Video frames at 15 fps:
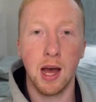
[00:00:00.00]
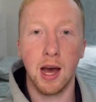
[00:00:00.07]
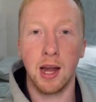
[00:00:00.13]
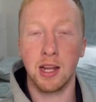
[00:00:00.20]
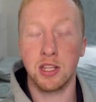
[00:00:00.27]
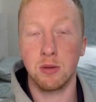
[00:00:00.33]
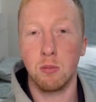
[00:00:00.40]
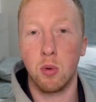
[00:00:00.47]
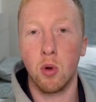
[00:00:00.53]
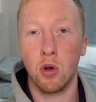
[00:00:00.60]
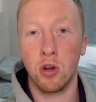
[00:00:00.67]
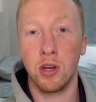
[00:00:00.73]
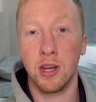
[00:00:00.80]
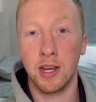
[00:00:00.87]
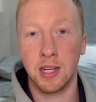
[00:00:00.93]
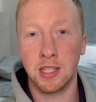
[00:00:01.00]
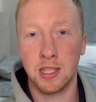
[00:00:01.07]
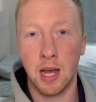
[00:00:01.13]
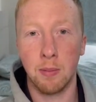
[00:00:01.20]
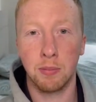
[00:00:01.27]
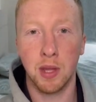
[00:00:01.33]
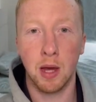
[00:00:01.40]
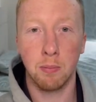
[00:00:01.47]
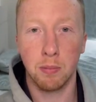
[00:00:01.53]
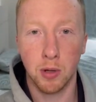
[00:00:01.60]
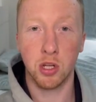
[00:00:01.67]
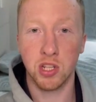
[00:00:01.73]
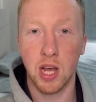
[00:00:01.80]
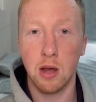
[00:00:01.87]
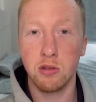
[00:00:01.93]
And it's important to accept that
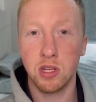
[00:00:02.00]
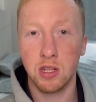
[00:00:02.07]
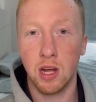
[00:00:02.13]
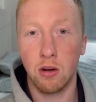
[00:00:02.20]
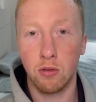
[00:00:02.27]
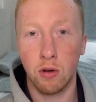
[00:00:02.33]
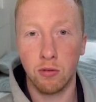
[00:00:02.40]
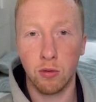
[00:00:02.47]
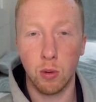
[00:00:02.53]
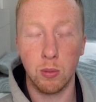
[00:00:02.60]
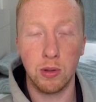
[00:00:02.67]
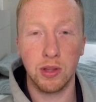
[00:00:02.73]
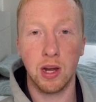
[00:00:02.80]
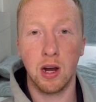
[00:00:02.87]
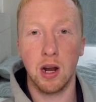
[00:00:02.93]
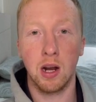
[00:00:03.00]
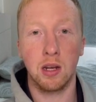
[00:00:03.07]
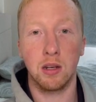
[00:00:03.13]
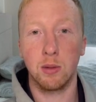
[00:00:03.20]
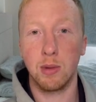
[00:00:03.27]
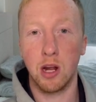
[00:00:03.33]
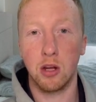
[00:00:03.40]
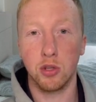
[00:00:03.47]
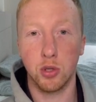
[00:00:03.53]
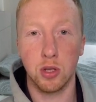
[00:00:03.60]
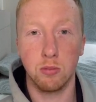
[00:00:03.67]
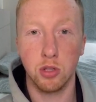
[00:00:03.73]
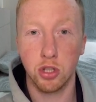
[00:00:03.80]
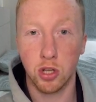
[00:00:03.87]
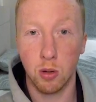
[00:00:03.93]
because I was in that rough bit there. And to be honest with you,
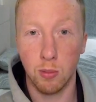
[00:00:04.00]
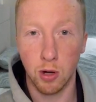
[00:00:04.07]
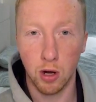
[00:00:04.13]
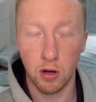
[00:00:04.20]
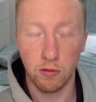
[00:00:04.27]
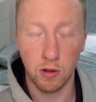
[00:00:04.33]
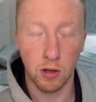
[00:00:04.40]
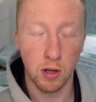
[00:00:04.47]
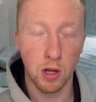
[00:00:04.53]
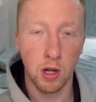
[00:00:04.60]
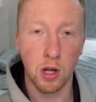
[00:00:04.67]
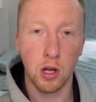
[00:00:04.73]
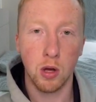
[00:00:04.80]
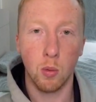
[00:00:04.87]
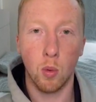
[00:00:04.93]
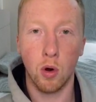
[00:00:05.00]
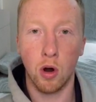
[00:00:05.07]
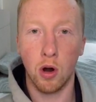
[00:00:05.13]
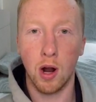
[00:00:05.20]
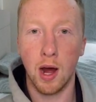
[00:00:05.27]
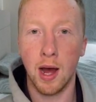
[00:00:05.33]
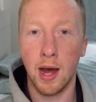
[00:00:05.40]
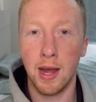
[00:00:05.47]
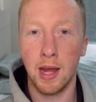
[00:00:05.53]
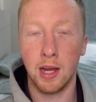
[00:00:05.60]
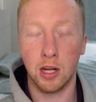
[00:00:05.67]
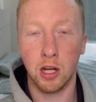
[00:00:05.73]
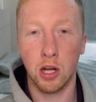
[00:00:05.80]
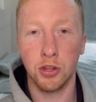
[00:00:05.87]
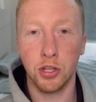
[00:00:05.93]
I'm just coming out of it where I
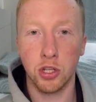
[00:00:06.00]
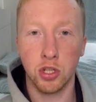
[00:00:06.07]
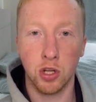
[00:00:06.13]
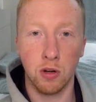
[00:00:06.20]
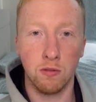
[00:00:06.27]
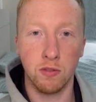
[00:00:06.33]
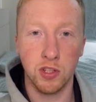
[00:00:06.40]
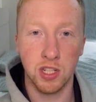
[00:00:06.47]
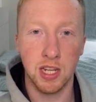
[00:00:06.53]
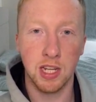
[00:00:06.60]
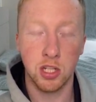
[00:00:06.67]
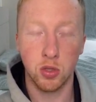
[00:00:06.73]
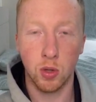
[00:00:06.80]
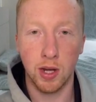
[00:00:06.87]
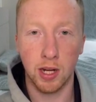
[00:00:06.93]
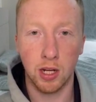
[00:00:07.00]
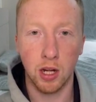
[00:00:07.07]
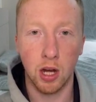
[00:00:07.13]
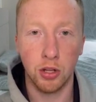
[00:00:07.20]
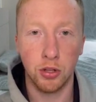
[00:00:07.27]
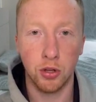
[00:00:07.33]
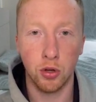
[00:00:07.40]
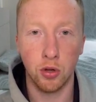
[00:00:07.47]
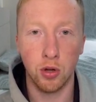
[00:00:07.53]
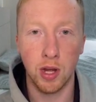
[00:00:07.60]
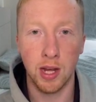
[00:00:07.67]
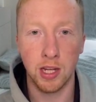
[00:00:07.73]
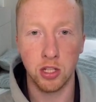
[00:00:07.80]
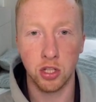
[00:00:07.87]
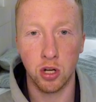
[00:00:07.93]
had got to a certain physique. So I got to
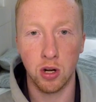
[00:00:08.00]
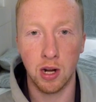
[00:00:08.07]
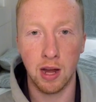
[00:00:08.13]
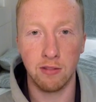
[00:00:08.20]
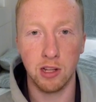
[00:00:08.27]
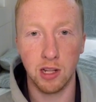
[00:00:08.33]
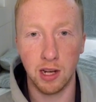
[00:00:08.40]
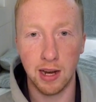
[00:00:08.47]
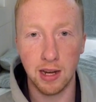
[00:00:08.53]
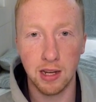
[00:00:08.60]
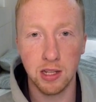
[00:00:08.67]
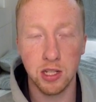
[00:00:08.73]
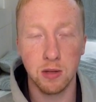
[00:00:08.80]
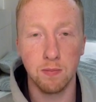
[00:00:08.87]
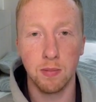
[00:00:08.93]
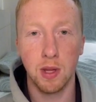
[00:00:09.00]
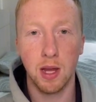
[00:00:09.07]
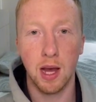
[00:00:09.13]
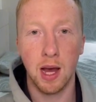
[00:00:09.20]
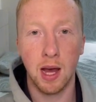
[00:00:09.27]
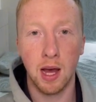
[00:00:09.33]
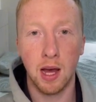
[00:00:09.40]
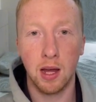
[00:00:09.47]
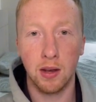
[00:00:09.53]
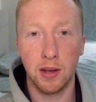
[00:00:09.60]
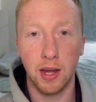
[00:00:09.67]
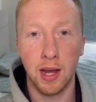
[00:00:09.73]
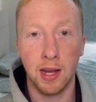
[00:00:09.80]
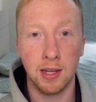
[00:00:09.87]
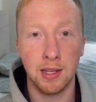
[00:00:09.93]
a certain level of leanness and
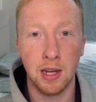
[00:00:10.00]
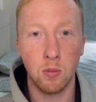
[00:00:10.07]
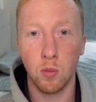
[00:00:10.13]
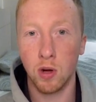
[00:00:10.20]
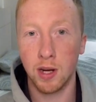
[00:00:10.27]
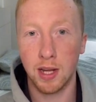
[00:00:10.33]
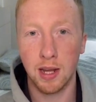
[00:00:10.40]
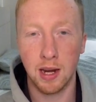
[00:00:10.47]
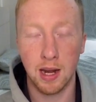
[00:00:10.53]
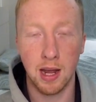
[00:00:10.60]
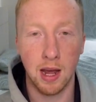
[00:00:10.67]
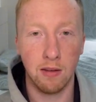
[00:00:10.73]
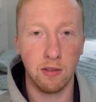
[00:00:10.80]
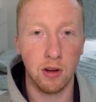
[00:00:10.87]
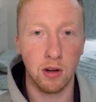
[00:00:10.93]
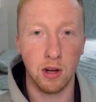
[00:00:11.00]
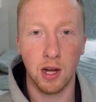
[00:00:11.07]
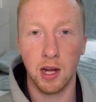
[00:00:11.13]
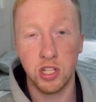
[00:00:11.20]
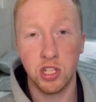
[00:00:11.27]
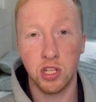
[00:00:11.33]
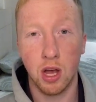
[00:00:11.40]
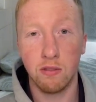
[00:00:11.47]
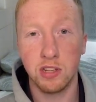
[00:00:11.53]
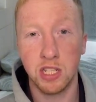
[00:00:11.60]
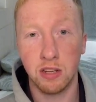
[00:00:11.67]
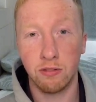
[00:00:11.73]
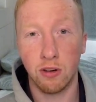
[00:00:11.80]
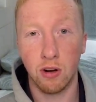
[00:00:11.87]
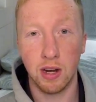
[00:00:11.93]
I didn't want to get any heavier, which is
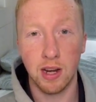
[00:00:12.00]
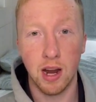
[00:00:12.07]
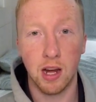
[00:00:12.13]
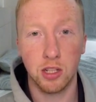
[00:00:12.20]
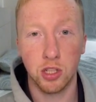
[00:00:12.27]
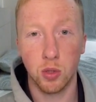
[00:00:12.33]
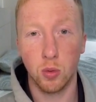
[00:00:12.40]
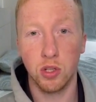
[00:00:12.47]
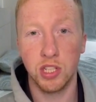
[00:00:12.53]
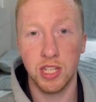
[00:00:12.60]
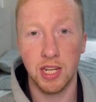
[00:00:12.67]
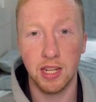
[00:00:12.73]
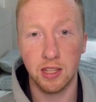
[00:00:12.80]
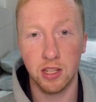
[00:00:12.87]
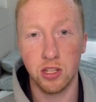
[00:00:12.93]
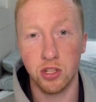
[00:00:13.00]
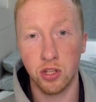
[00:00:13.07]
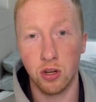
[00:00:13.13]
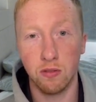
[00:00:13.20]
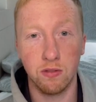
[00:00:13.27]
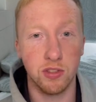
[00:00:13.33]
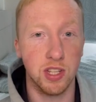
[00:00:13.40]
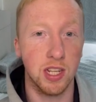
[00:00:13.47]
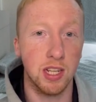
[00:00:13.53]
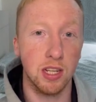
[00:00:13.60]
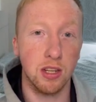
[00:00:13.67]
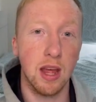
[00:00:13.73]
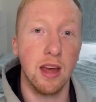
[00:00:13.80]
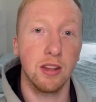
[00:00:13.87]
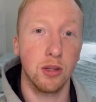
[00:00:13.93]
obviously fairly natural. Once you get to a certain physique,
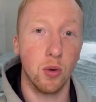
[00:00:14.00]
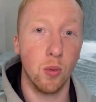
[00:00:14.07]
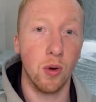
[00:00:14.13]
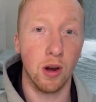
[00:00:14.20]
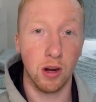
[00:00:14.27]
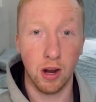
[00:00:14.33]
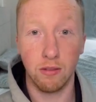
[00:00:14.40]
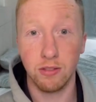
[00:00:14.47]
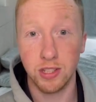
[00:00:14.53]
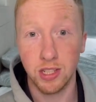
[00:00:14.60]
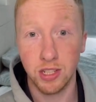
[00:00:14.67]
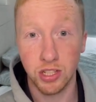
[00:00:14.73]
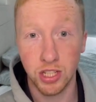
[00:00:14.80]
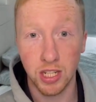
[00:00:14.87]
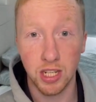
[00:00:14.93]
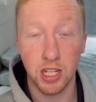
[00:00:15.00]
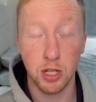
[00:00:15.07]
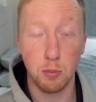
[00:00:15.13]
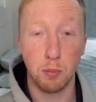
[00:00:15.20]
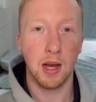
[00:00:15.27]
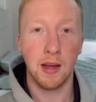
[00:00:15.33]
you then don't want it obviously to change.